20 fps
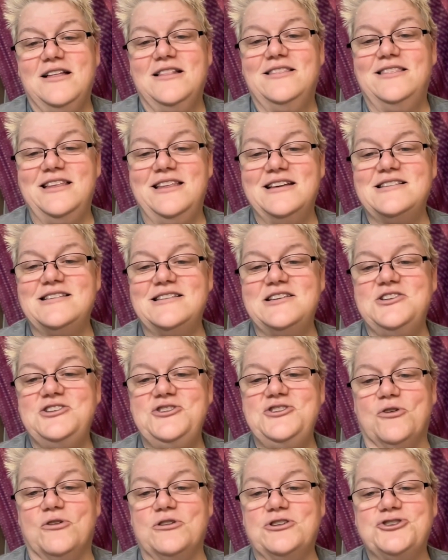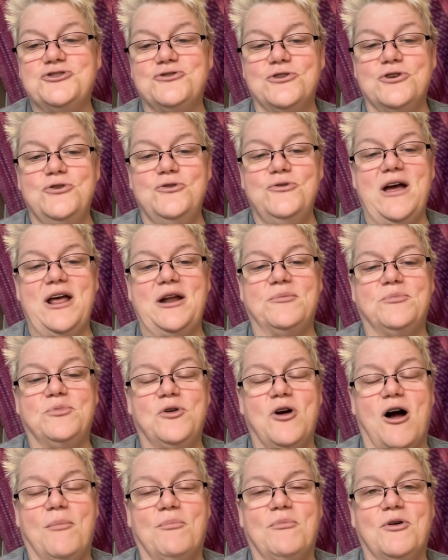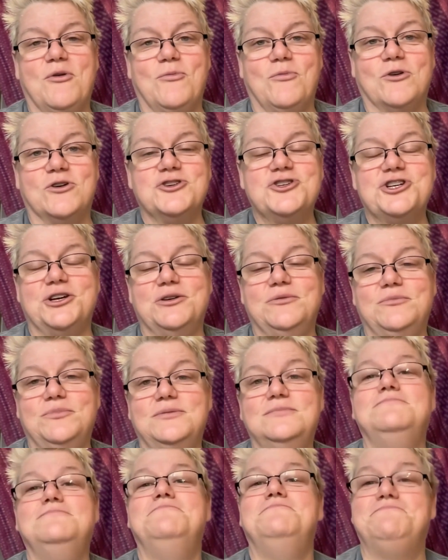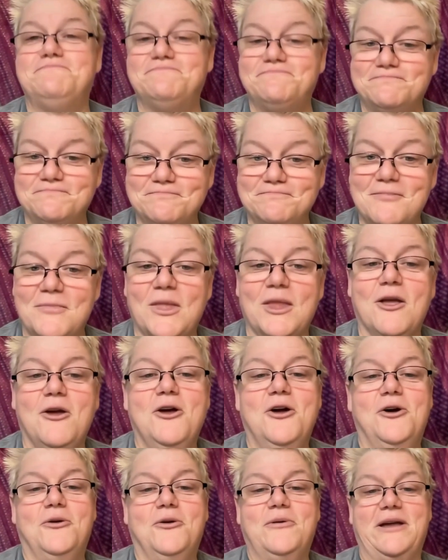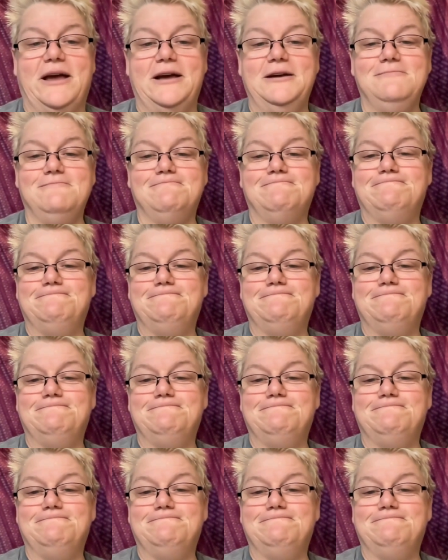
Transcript: This is your true and proper worship. Okay.